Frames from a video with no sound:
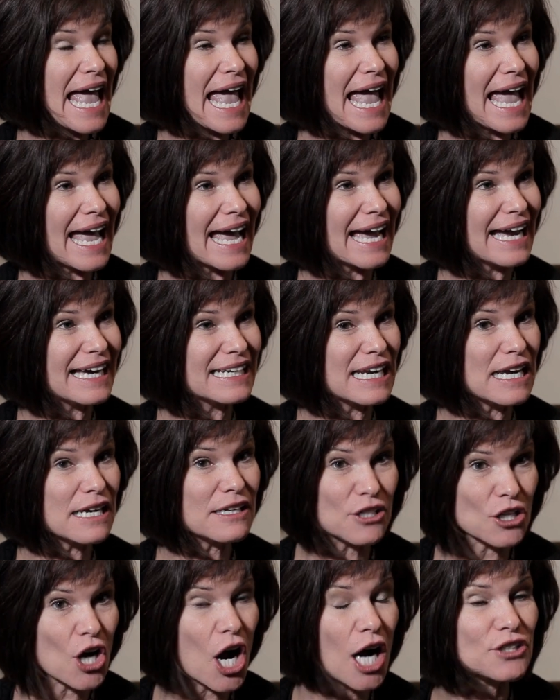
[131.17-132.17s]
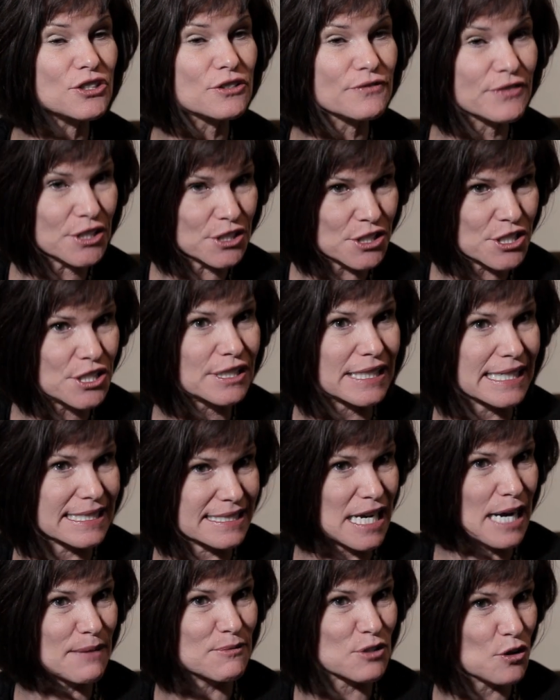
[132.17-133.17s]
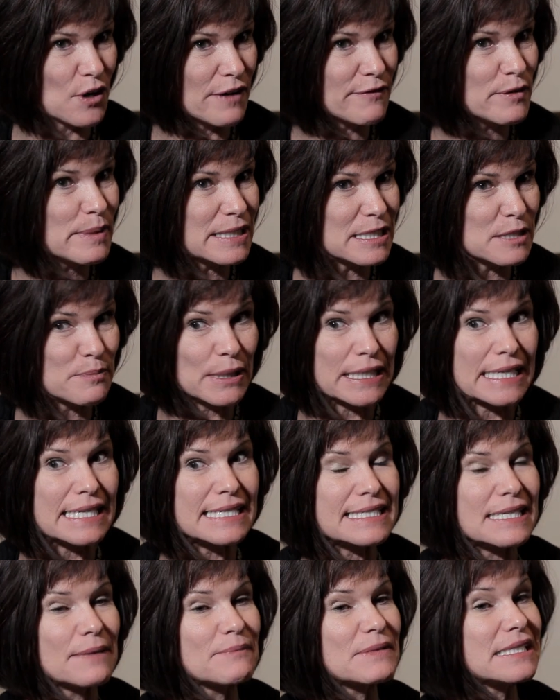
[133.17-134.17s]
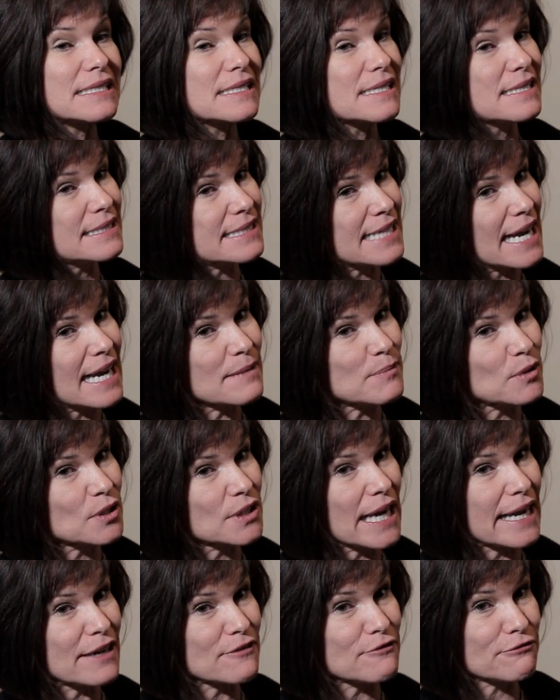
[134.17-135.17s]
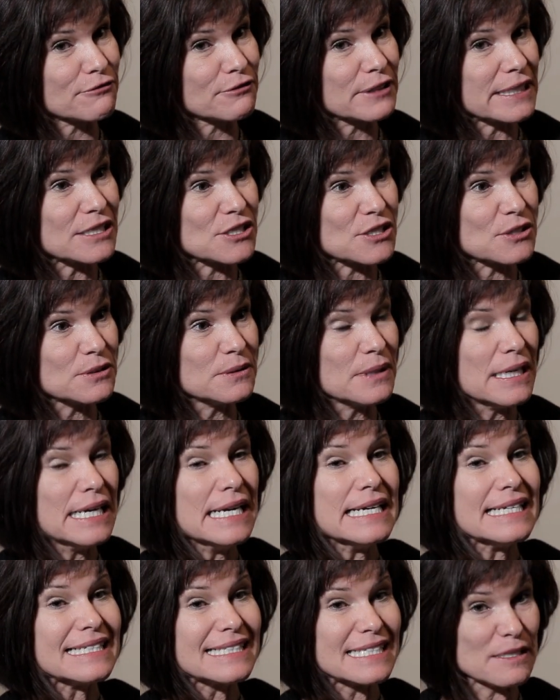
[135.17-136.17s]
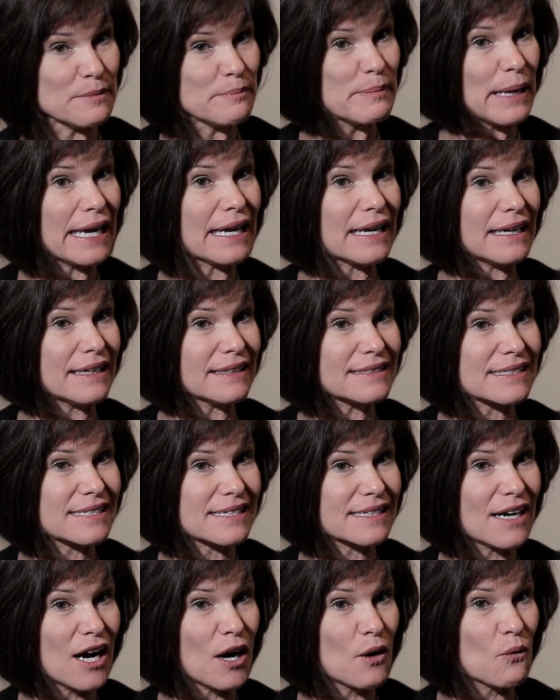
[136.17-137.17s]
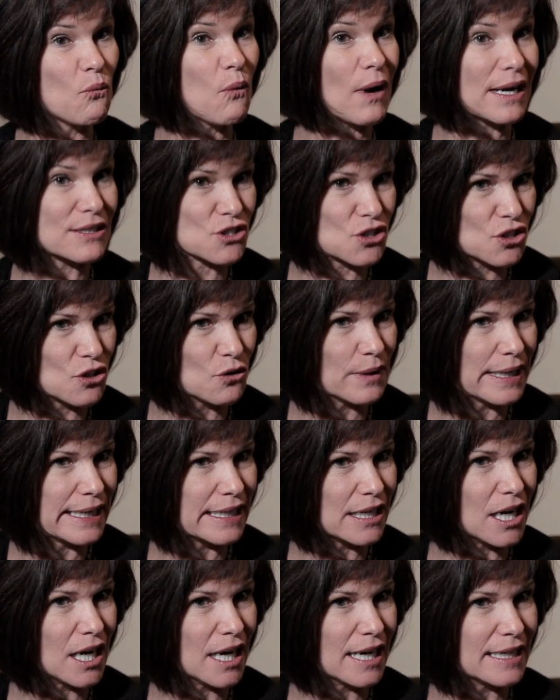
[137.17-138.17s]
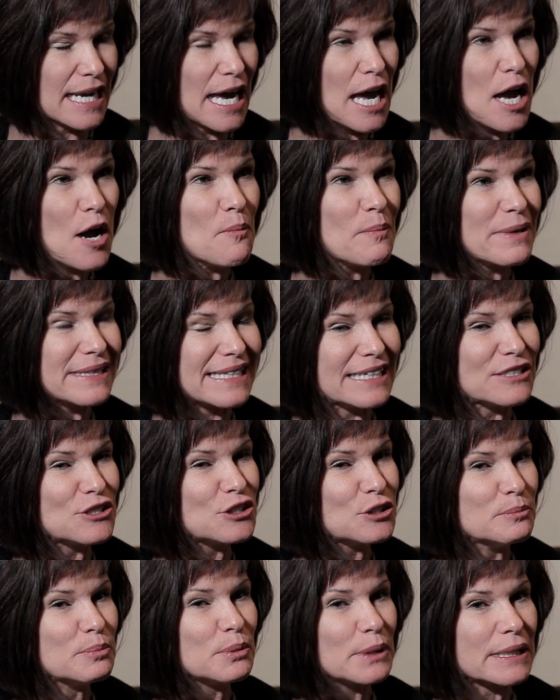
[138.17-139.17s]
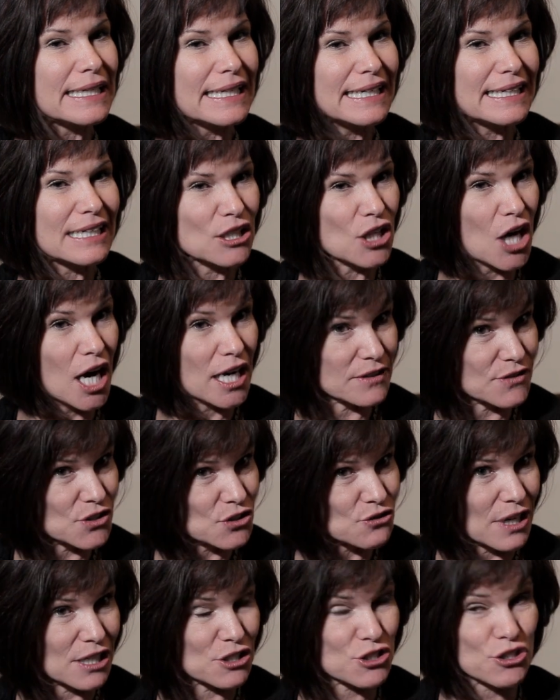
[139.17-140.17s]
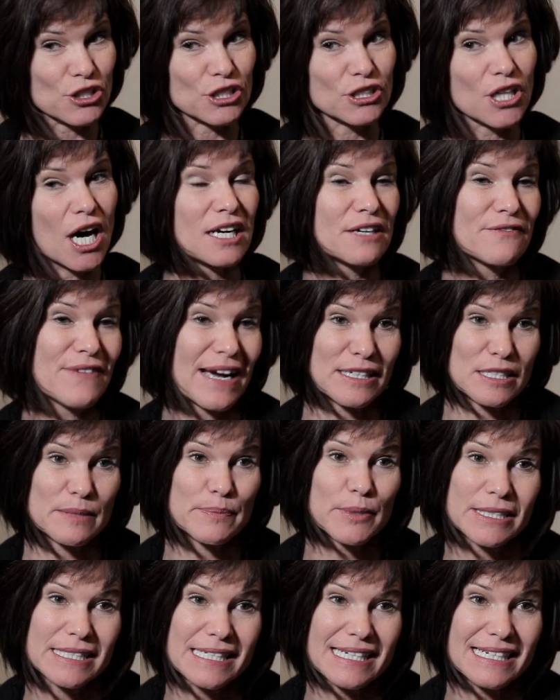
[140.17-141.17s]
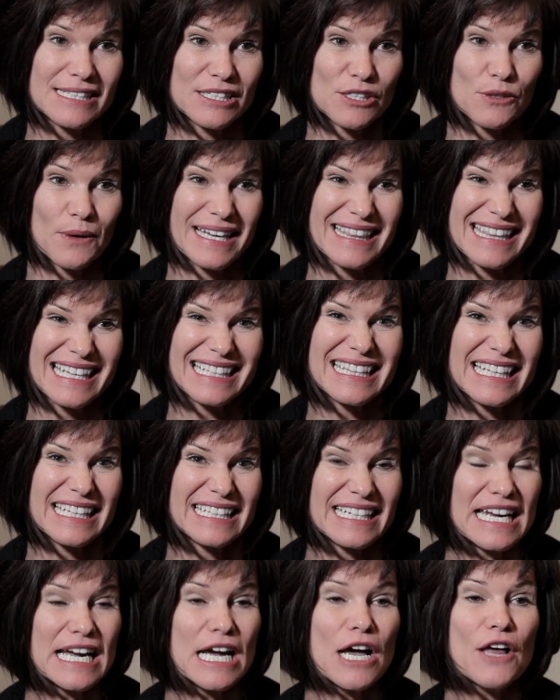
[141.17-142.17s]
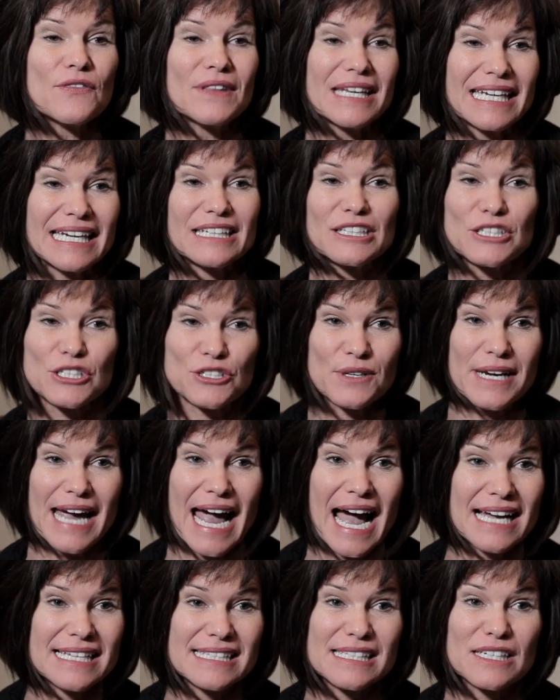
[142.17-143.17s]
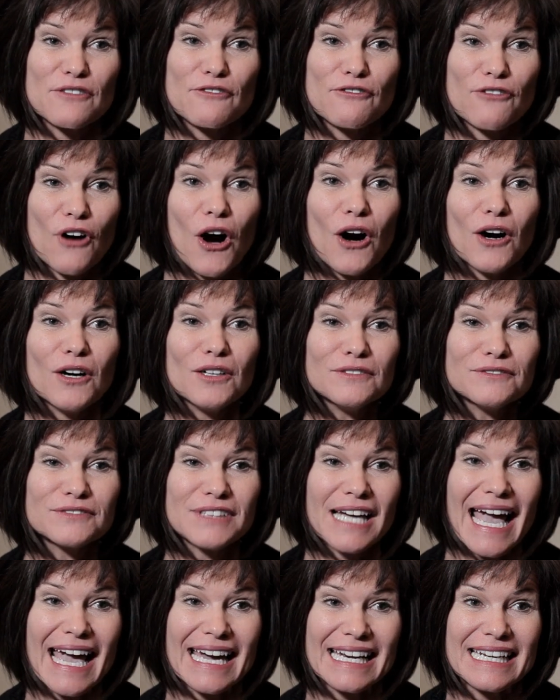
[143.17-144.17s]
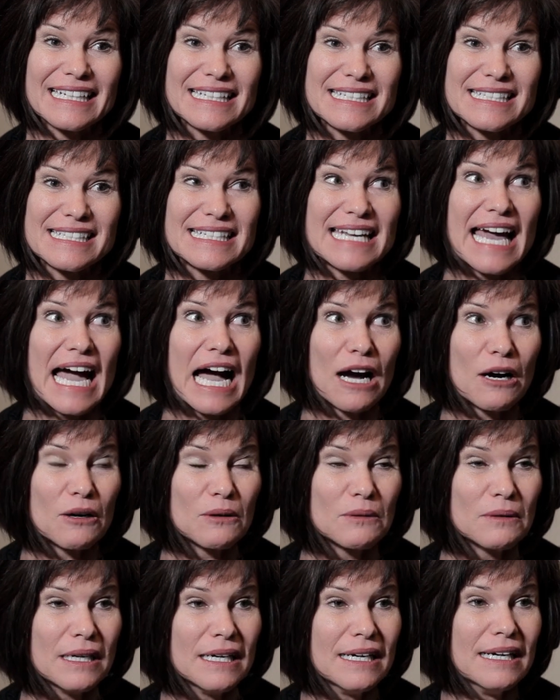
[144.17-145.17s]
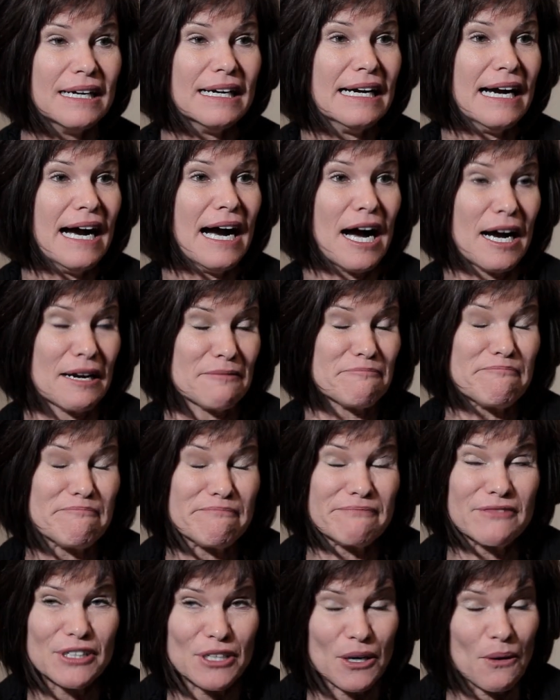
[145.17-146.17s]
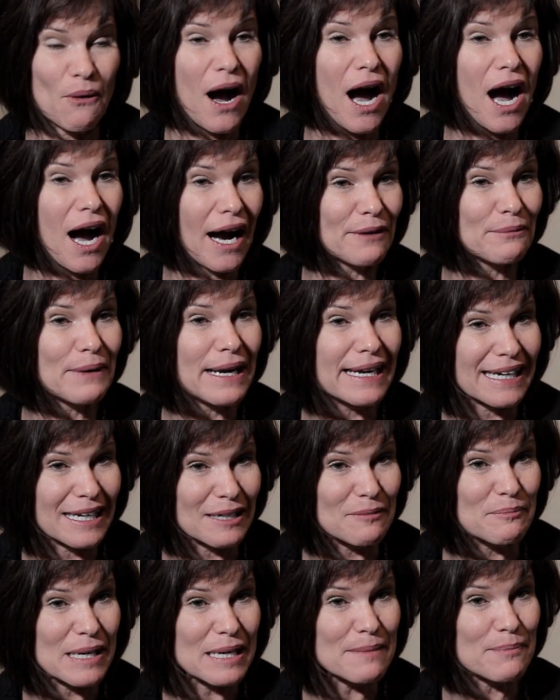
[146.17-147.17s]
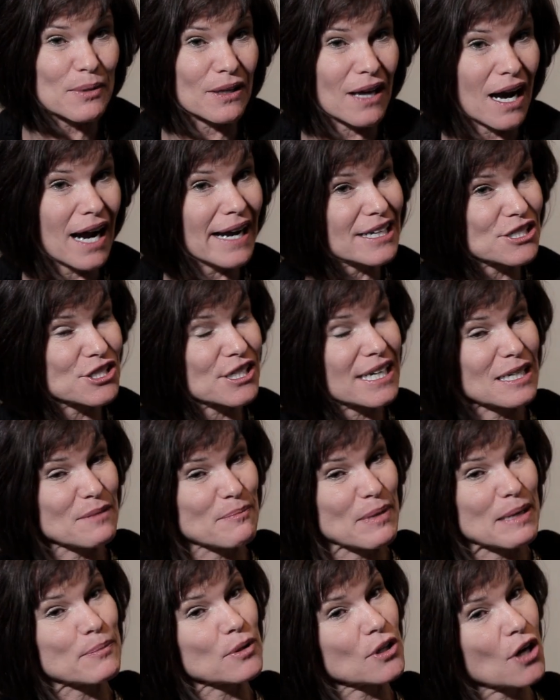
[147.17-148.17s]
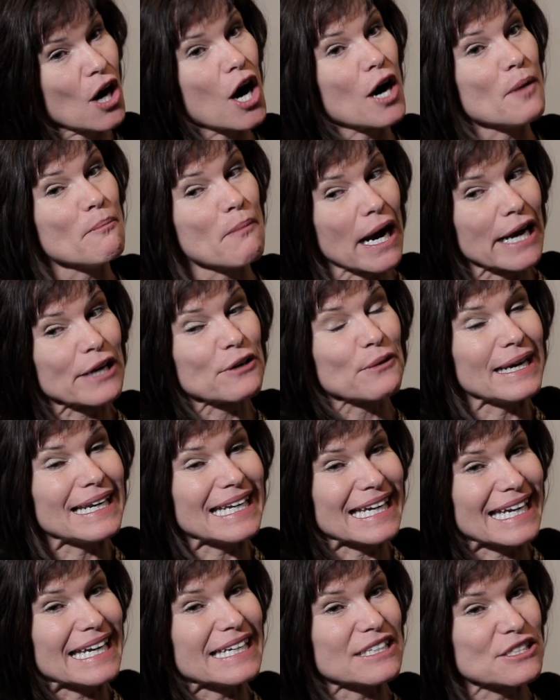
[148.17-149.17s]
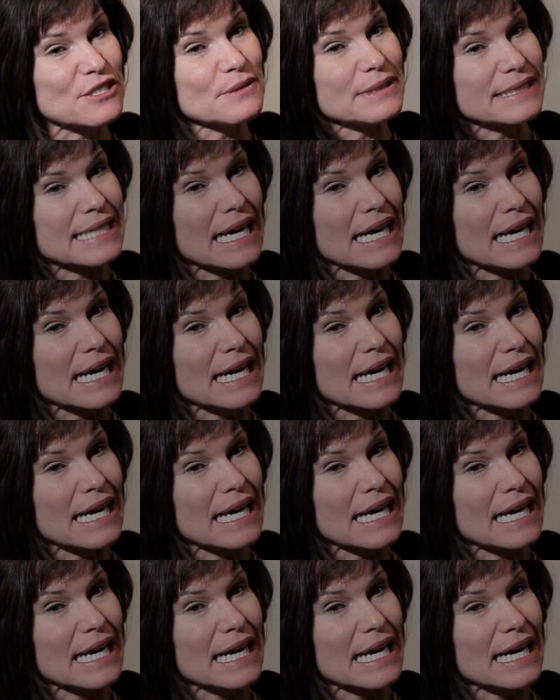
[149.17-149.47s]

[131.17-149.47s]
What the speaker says: and controversial at times, so everybody's bringing something to the table and free to debate on what's going on, but they do bring in a lot of structure, a lot of expertise, so I think that the industry has evolved, and it is now high-ranking people, high-educated people are migrating into it